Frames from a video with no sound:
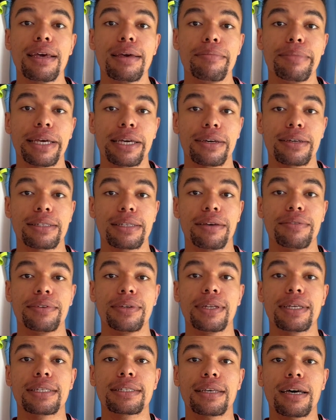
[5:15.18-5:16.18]
because if
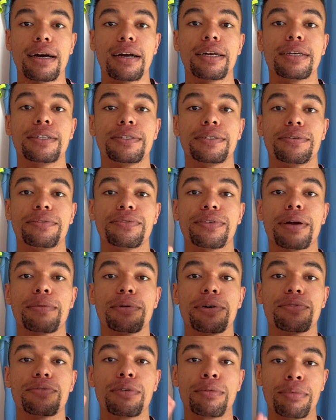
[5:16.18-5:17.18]
you decide to frame
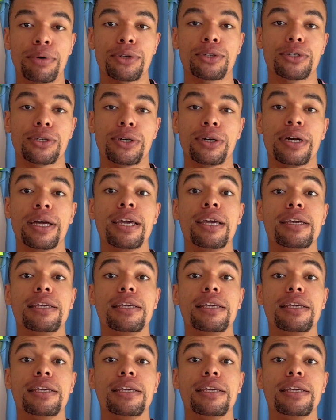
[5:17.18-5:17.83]
your football shirt,